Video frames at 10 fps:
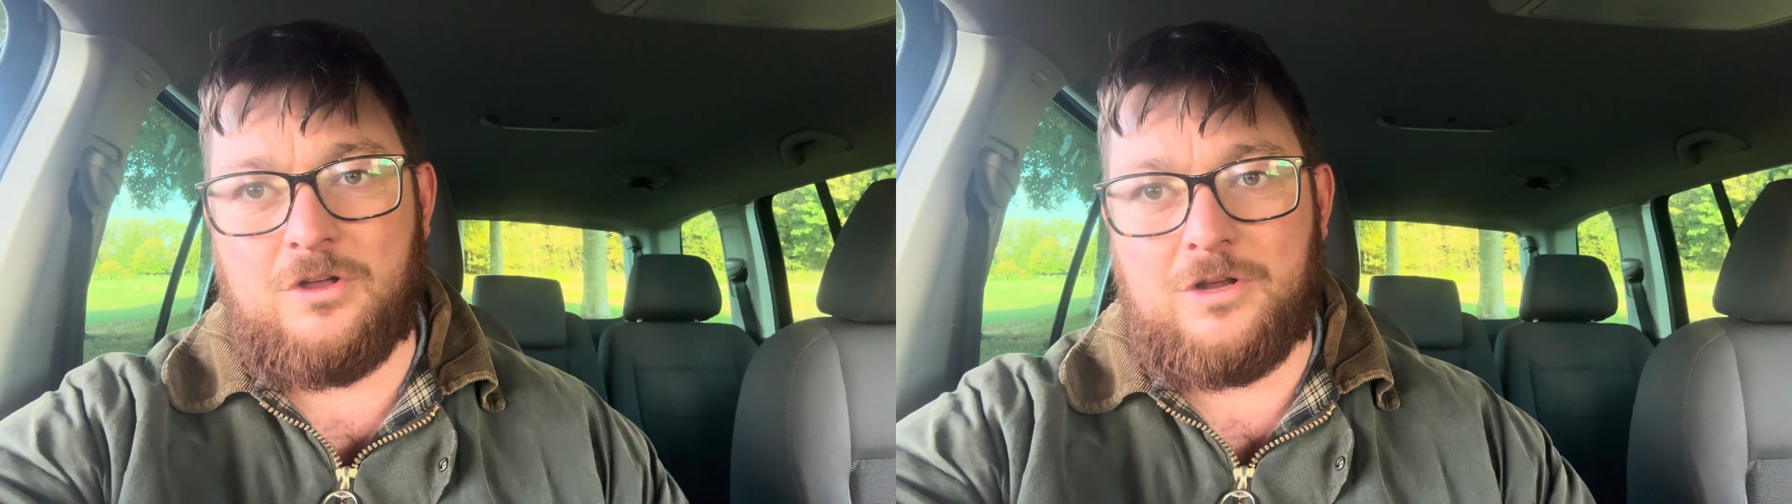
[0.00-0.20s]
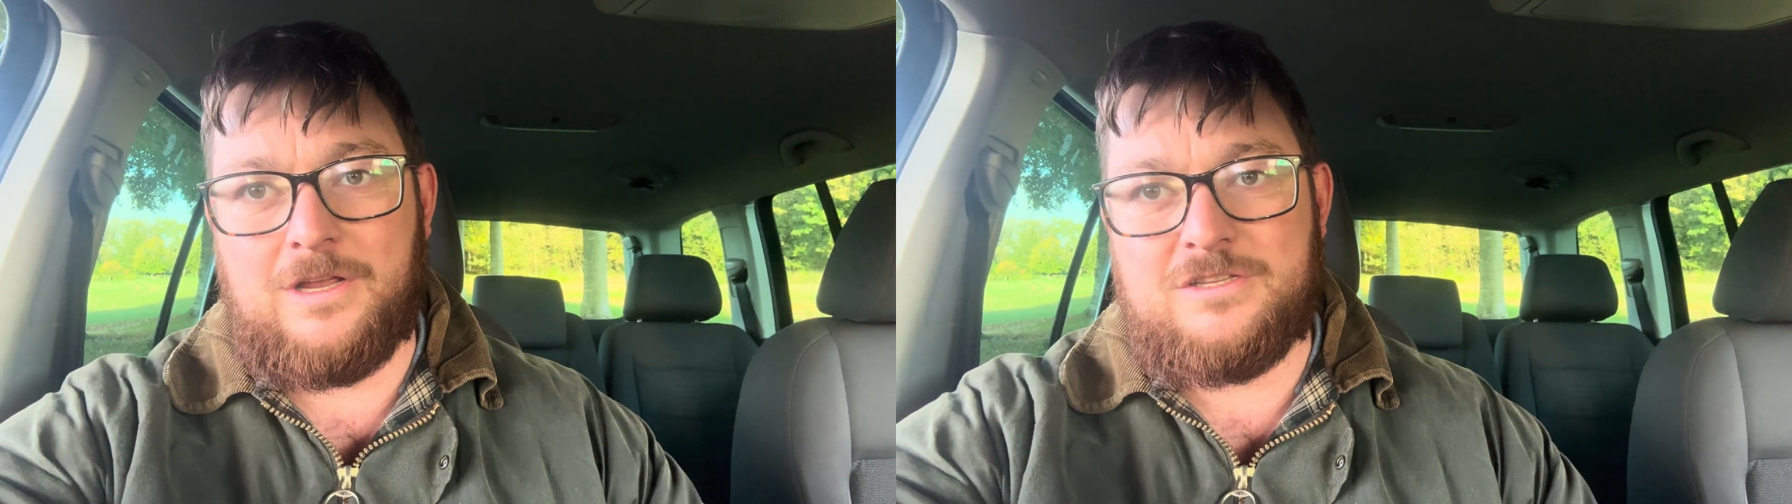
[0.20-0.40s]

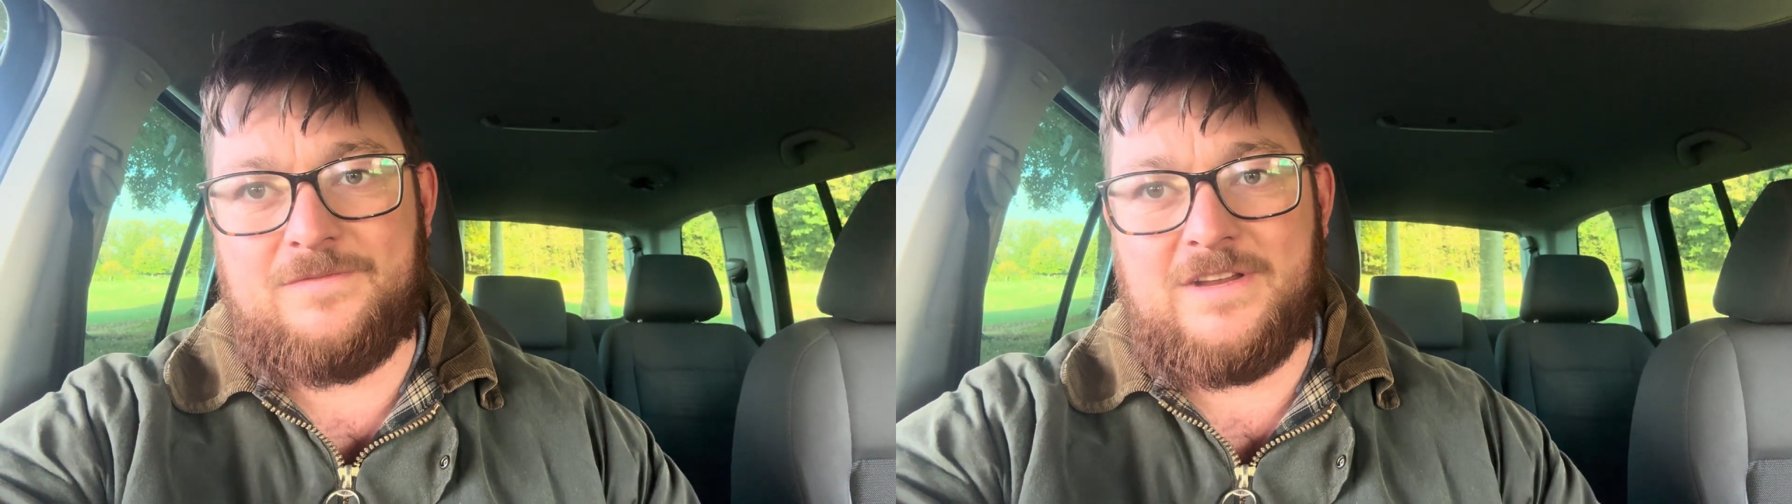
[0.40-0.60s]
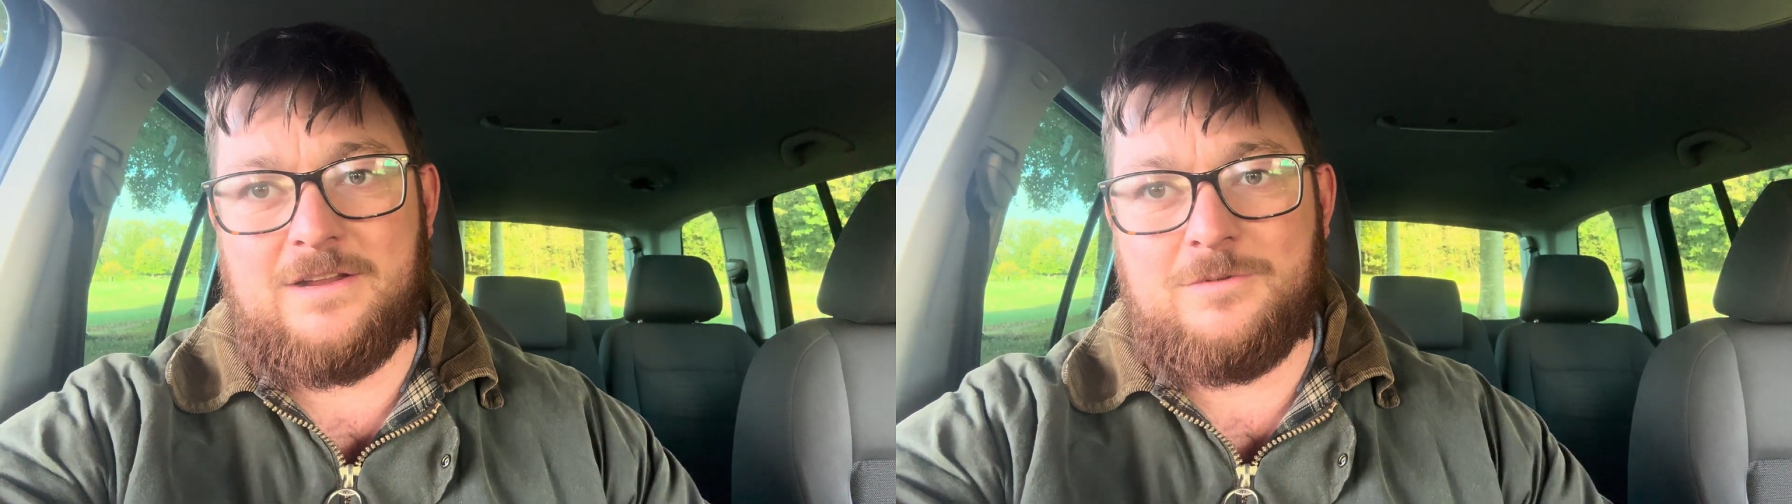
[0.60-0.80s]
on a
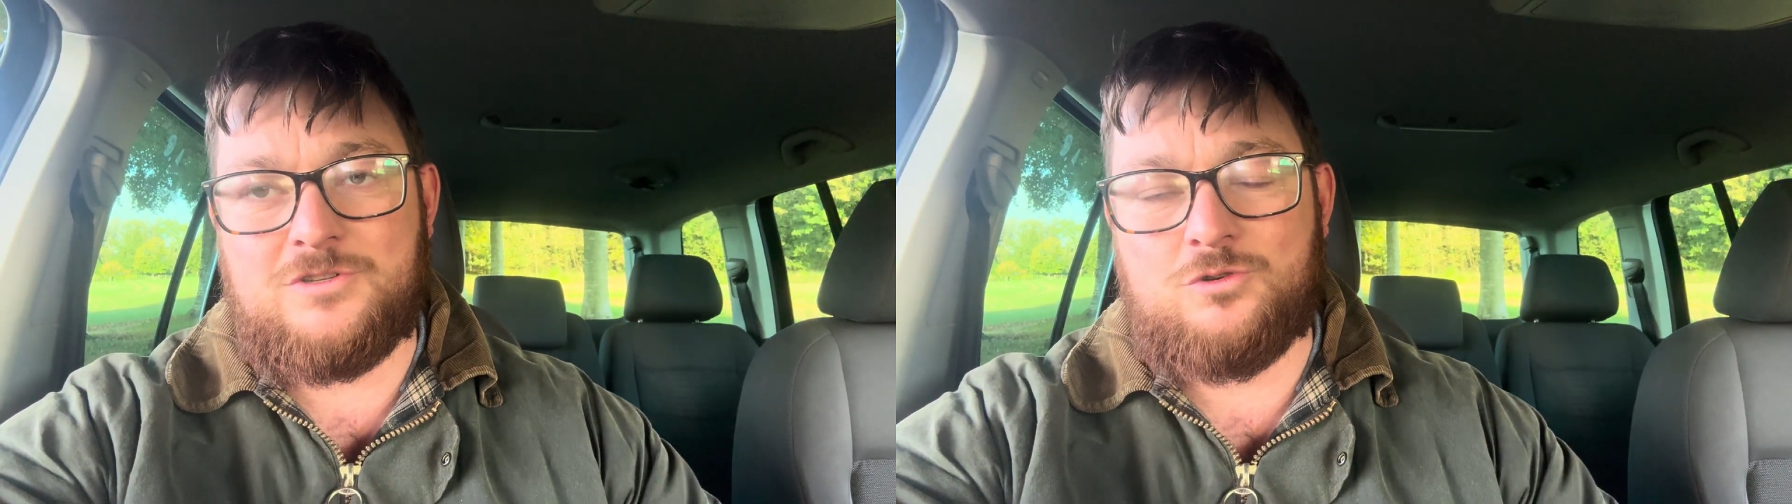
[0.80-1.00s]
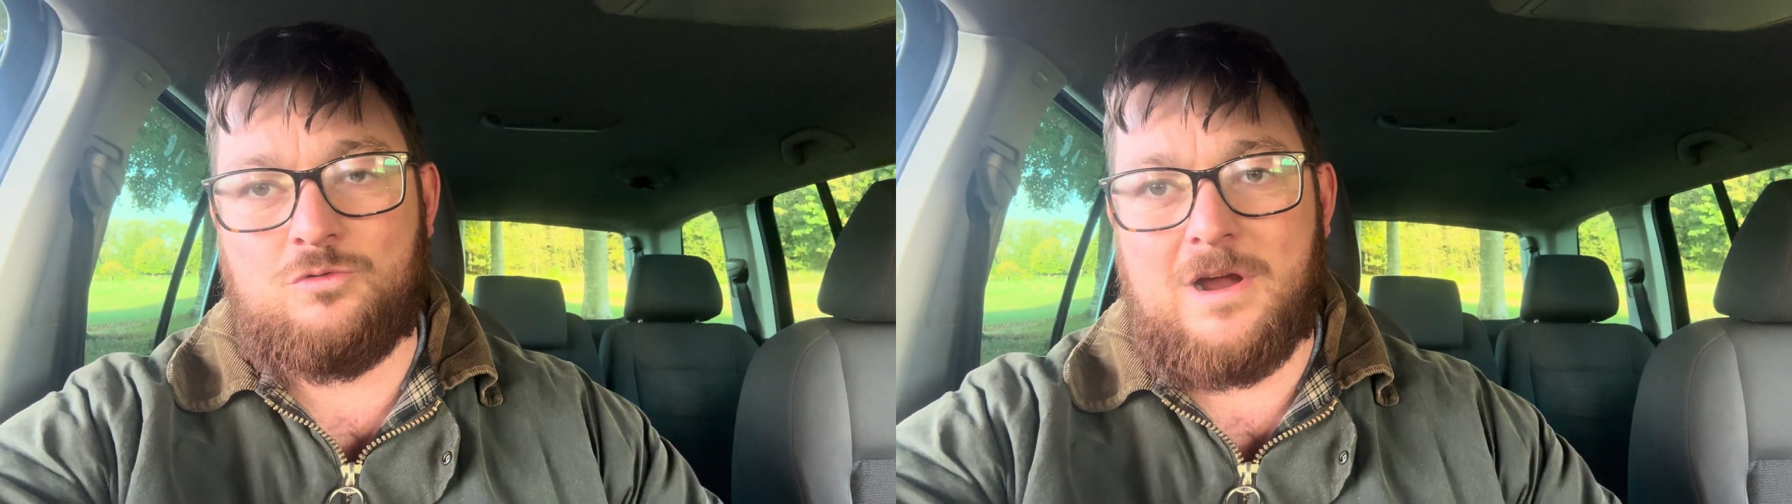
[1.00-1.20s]
VW
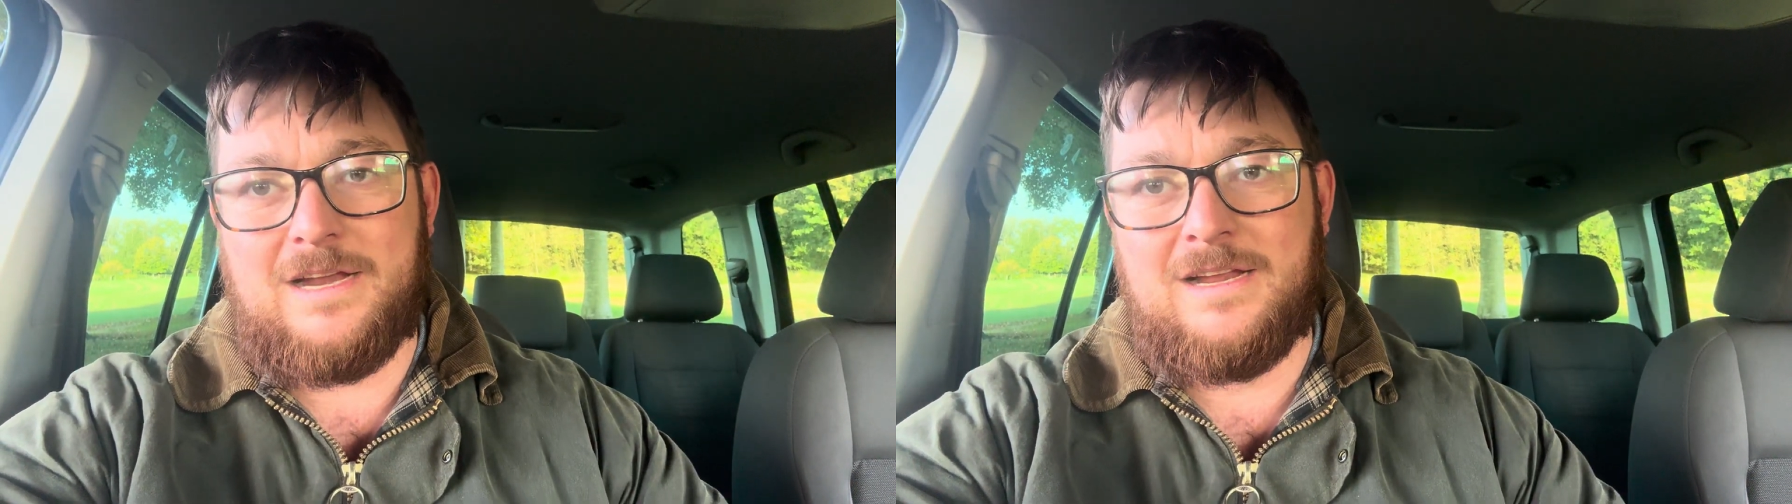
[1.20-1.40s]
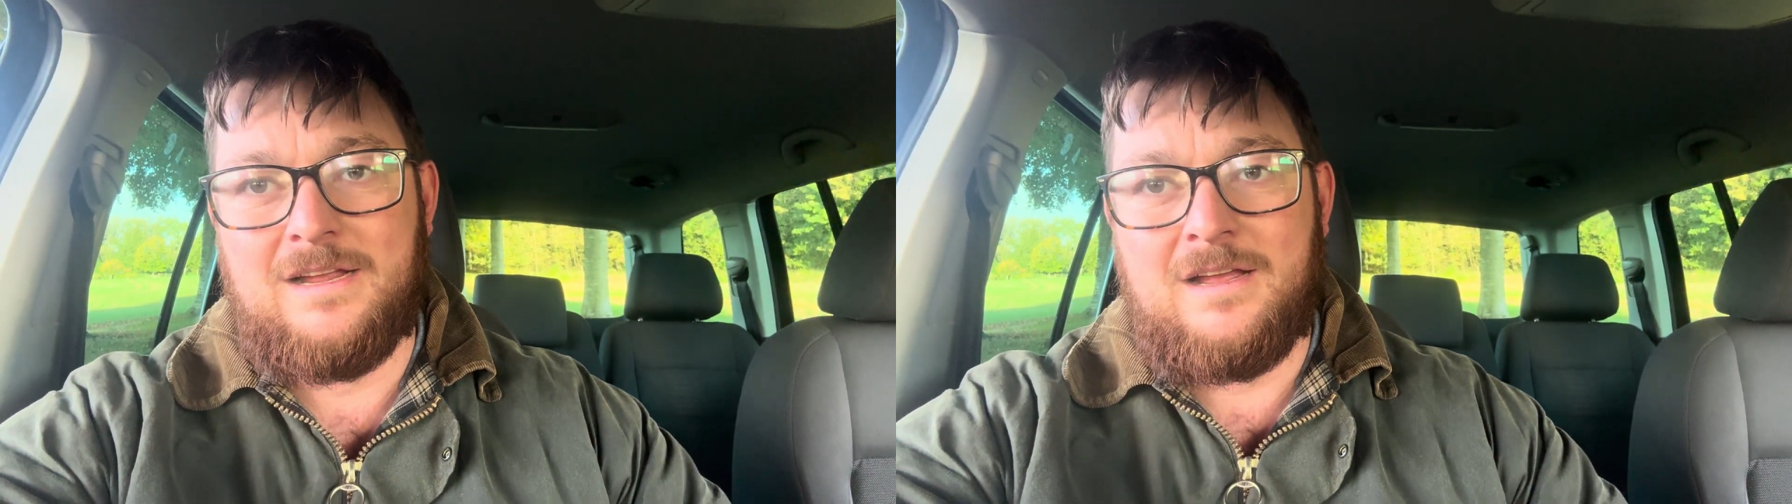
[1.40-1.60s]
Touran